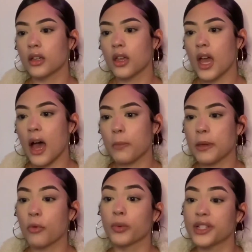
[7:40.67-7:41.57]
How
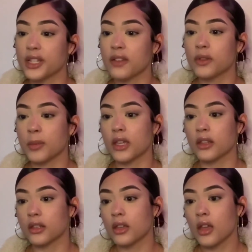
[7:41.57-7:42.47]
people received me,
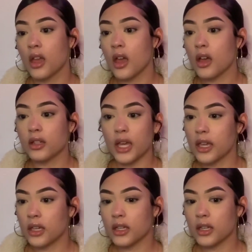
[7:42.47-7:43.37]

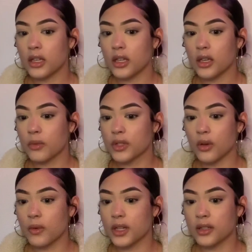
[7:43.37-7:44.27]
like, it was
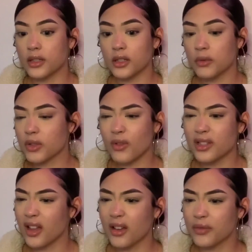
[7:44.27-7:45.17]
always
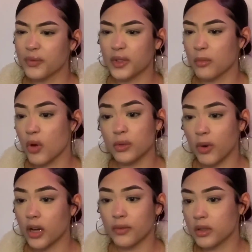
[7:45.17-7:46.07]
love for the most
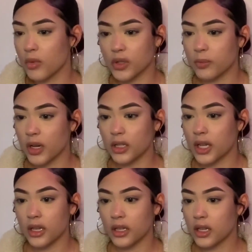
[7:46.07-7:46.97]
part.
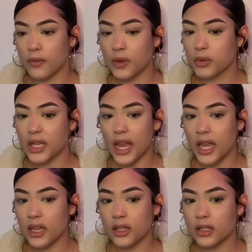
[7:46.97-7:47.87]
Like, if it was
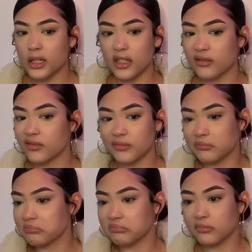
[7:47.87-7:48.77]
hate, like, it
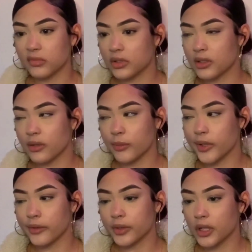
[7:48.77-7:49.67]
was like
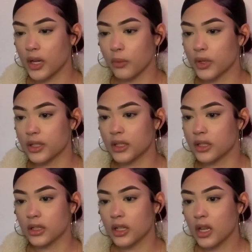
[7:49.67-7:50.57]
whatever. And it wasn't,
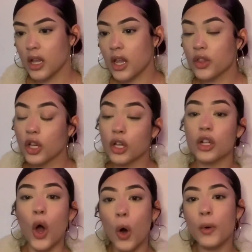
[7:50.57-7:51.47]
the good
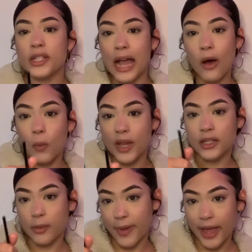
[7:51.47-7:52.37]
always outweighs
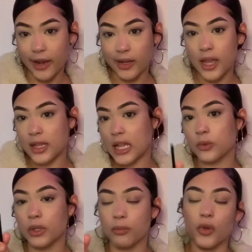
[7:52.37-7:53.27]
the bad, and that's
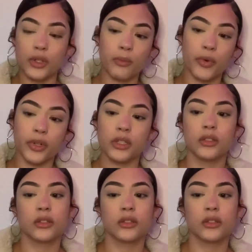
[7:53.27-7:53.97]
what's most important.